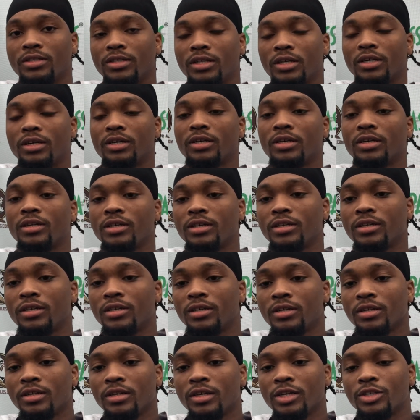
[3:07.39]
Uh,
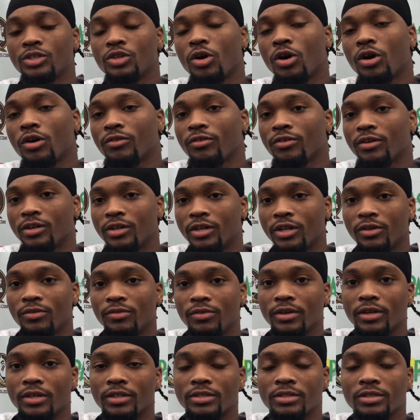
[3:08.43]
it's hard for a
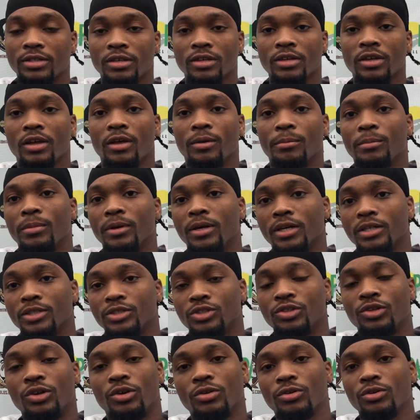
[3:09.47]
defense because
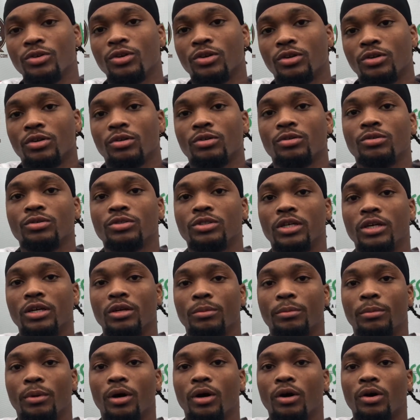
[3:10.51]
you know you don't know who's getting the
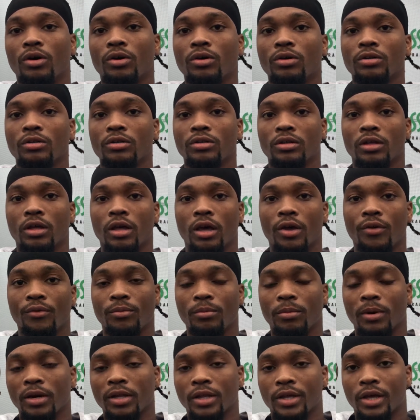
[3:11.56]
ball.
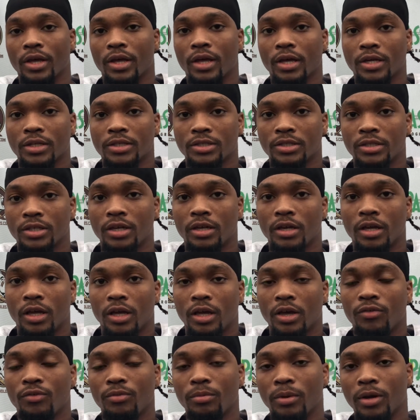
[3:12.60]
Everybody can catch it.
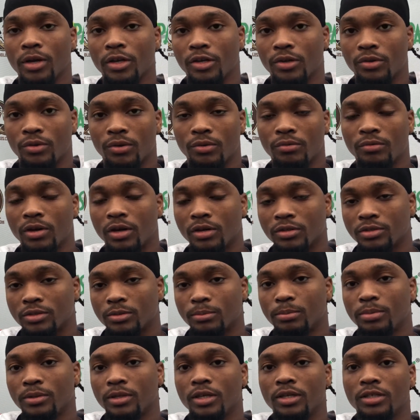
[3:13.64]
Everybody can run routes
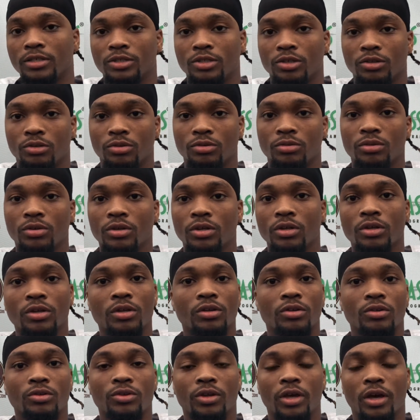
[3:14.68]
and play. So you
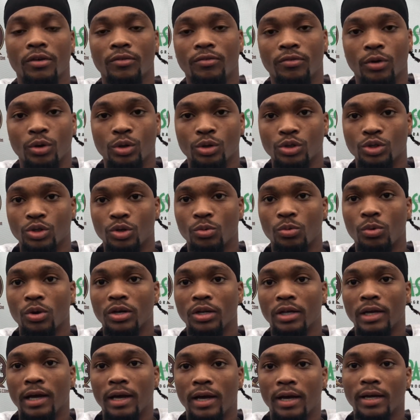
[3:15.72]
can't focus on
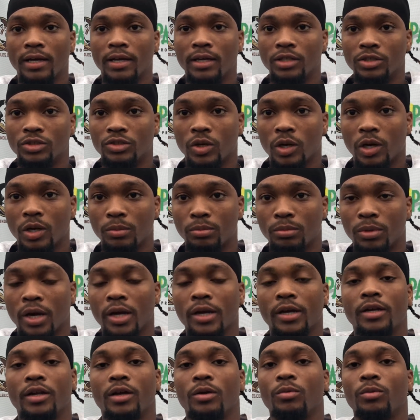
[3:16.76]
one guy and try to
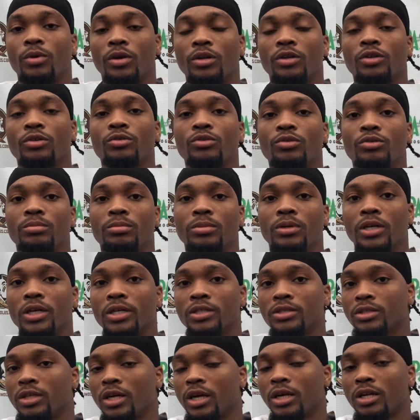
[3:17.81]
bracket that one dude because
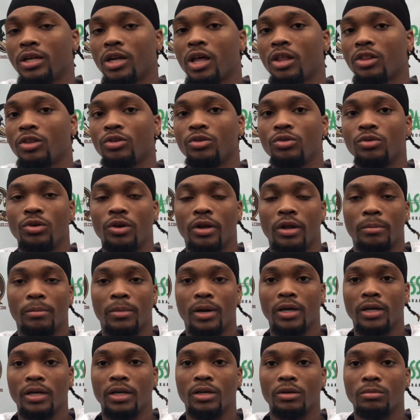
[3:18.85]
you got another dude that
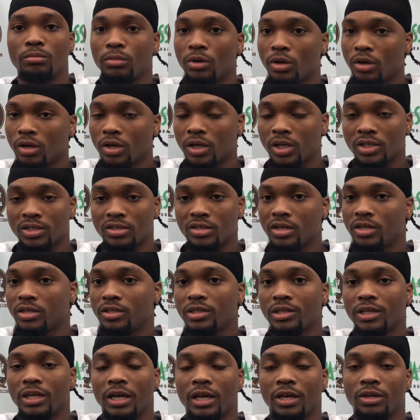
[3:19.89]
might get the ball and take it
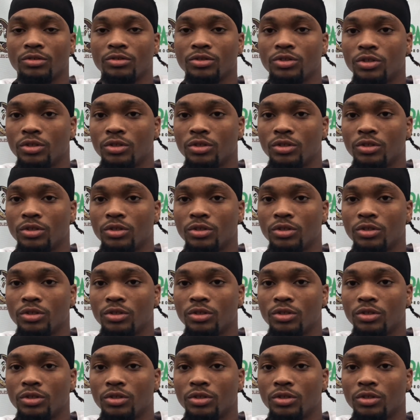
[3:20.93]
to the house.